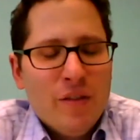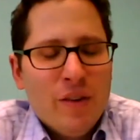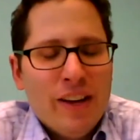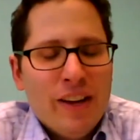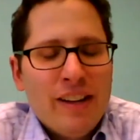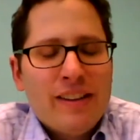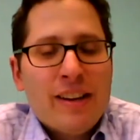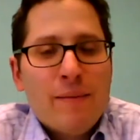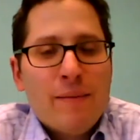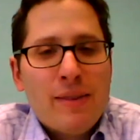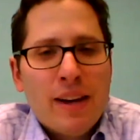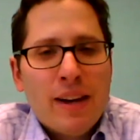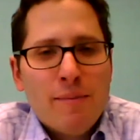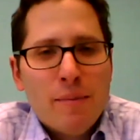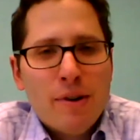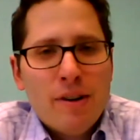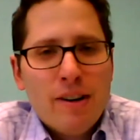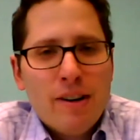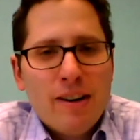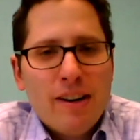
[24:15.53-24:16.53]
in
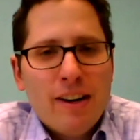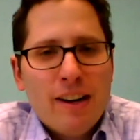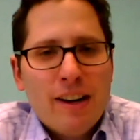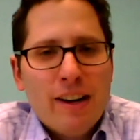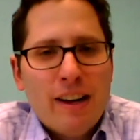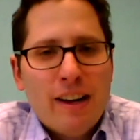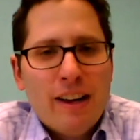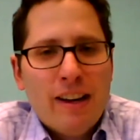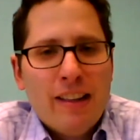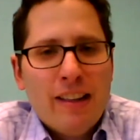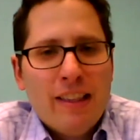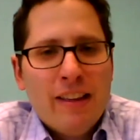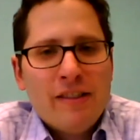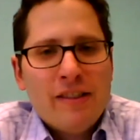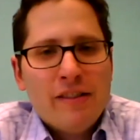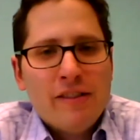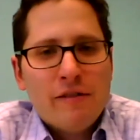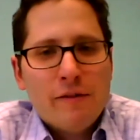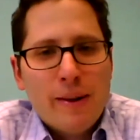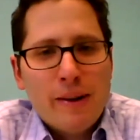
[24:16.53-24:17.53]
September.
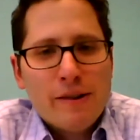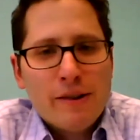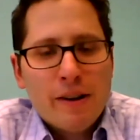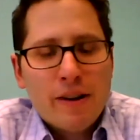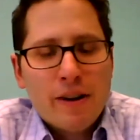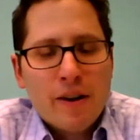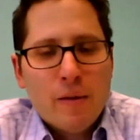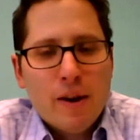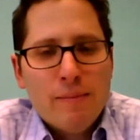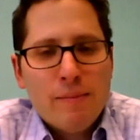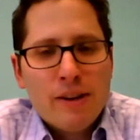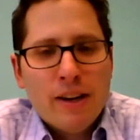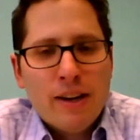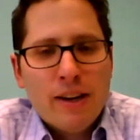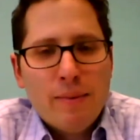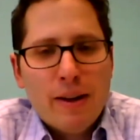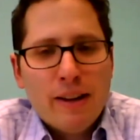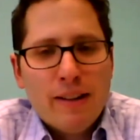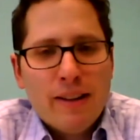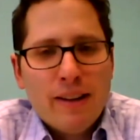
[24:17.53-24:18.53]
There's information on our
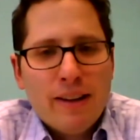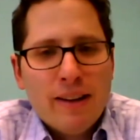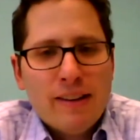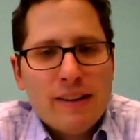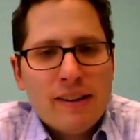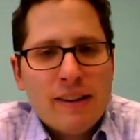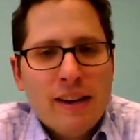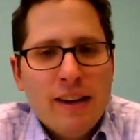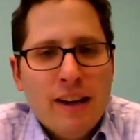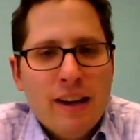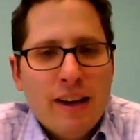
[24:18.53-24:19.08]
website about this,